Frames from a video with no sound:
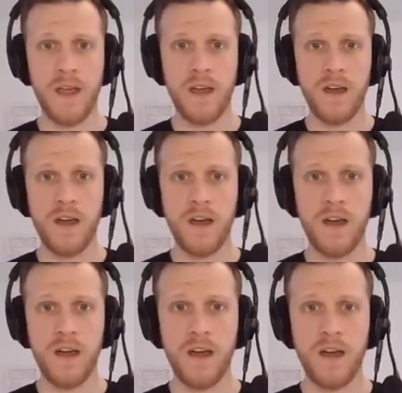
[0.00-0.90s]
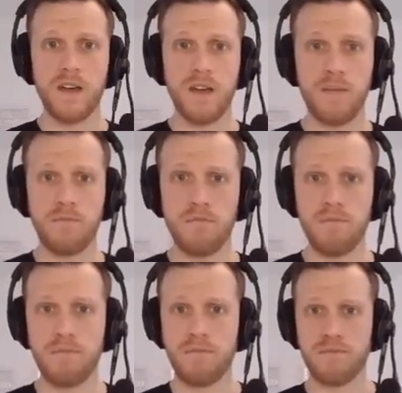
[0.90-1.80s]
On the, um,
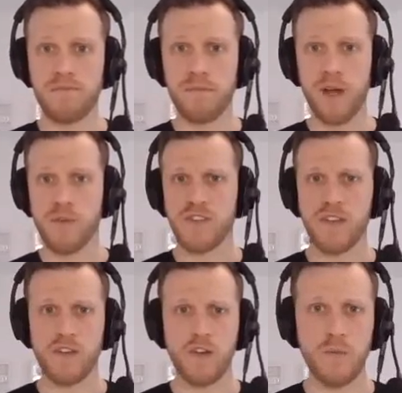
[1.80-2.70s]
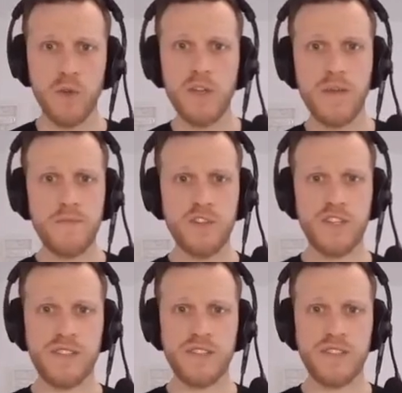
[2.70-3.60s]
I would say, community
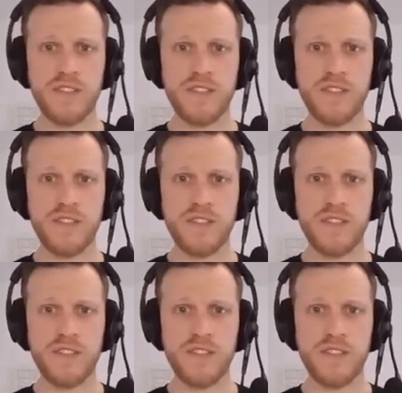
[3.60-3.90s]
project side,